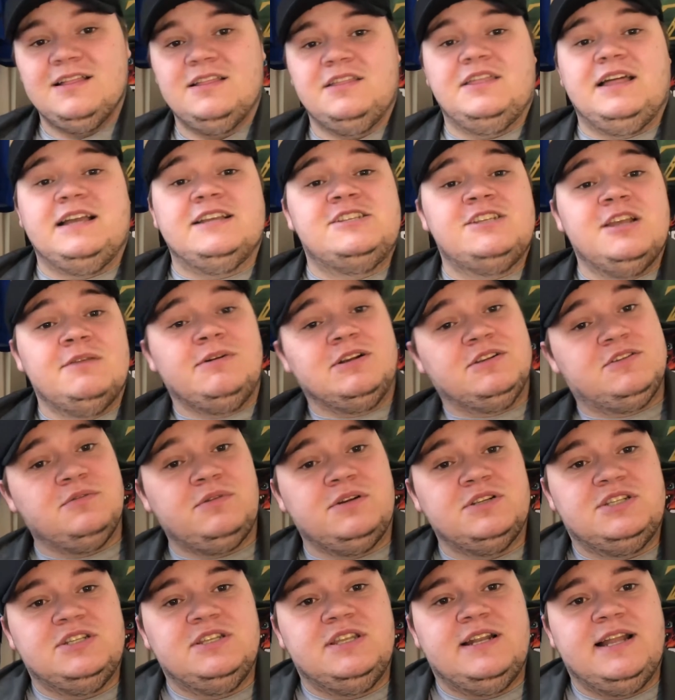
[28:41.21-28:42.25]
Thanks so much for
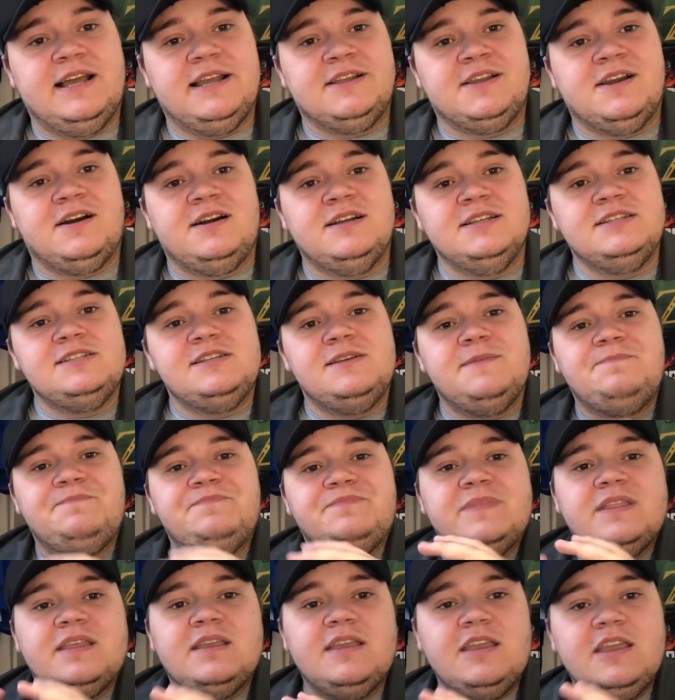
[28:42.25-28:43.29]
watching today, guys.
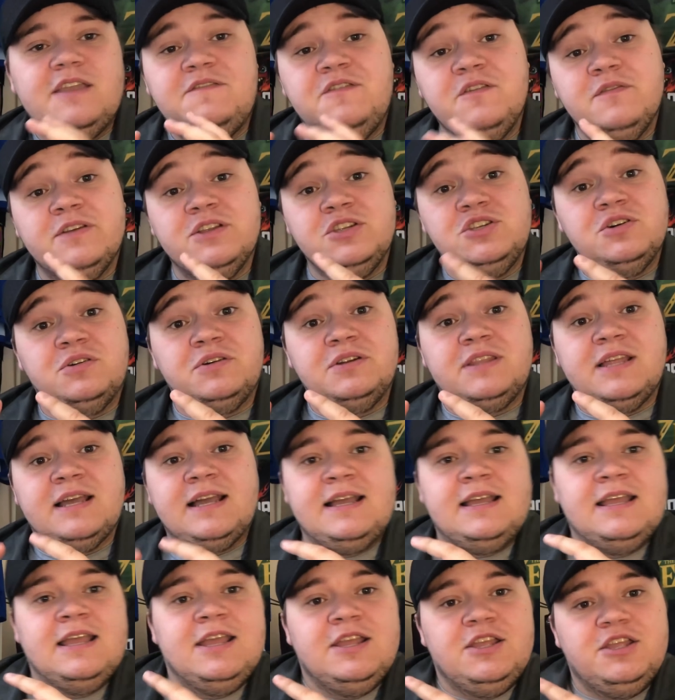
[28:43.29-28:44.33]
If you've enjoyed
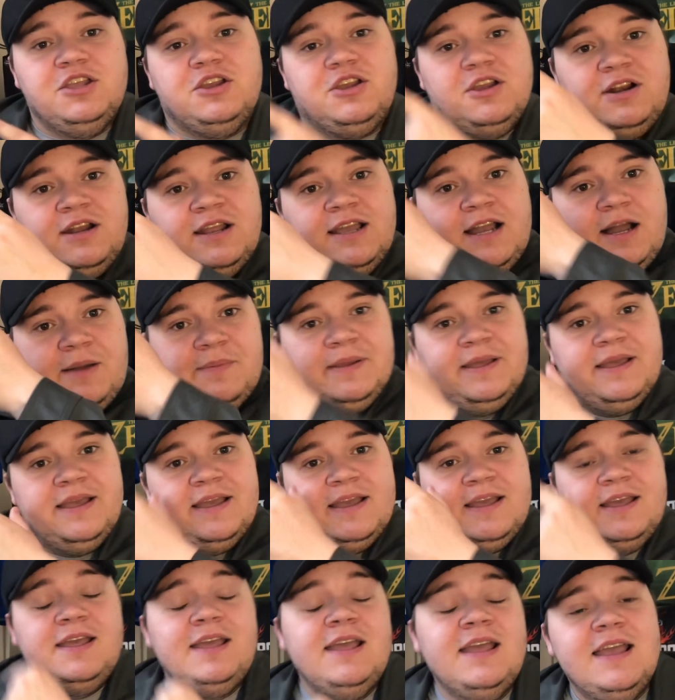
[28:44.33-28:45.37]
that, you can click up
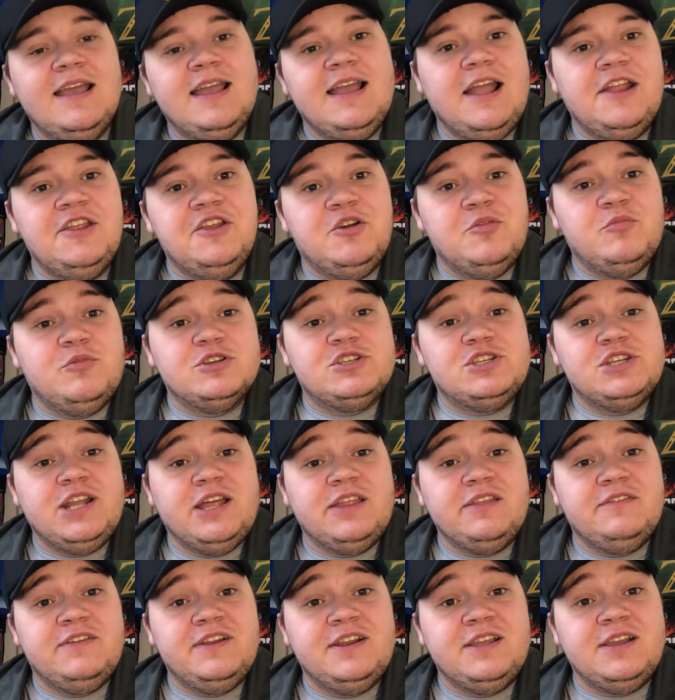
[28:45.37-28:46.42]
here and you can watch
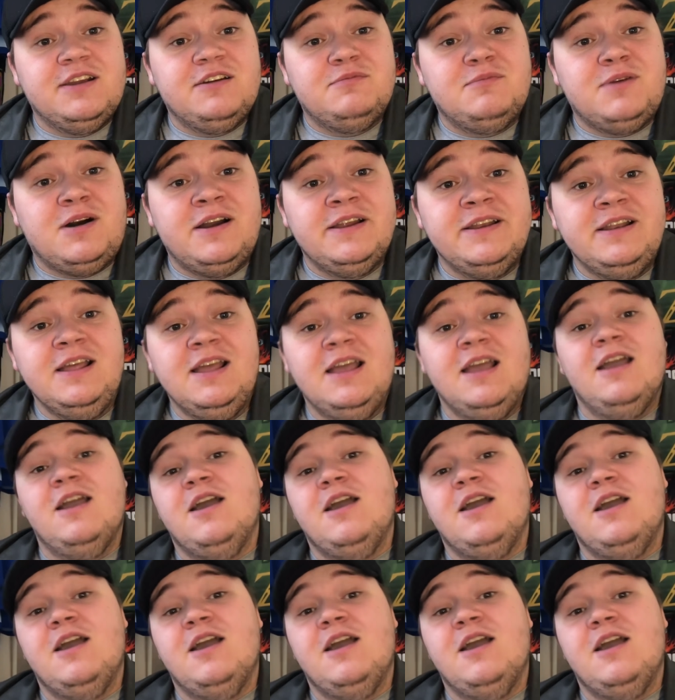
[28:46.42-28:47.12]
another video of mine.